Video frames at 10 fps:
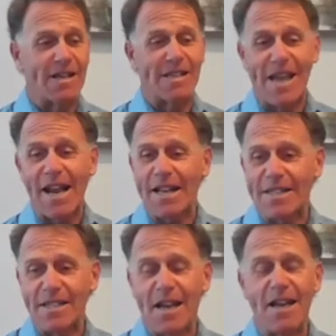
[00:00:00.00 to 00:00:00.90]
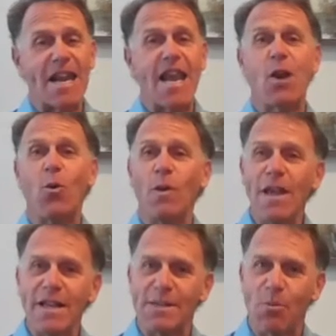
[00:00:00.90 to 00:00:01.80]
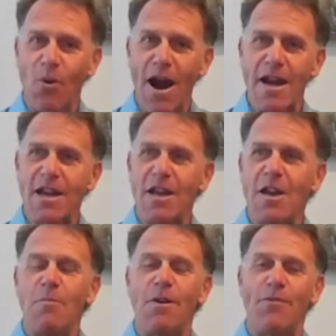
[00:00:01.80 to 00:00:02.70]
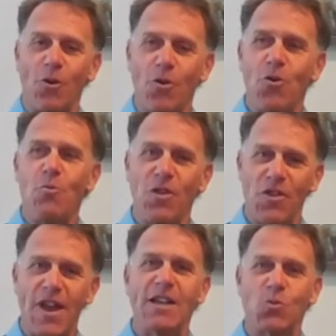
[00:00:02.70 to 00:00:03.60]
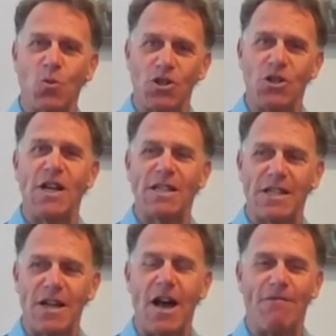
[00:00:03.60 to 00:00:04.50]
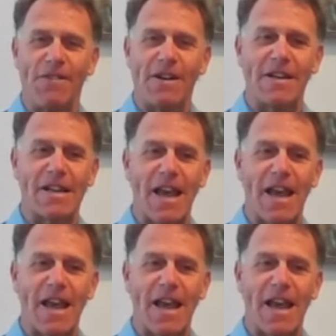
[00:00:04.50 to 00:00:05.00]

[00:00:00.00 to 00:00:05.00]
a second son equally as bright, but for whom things were just not fitting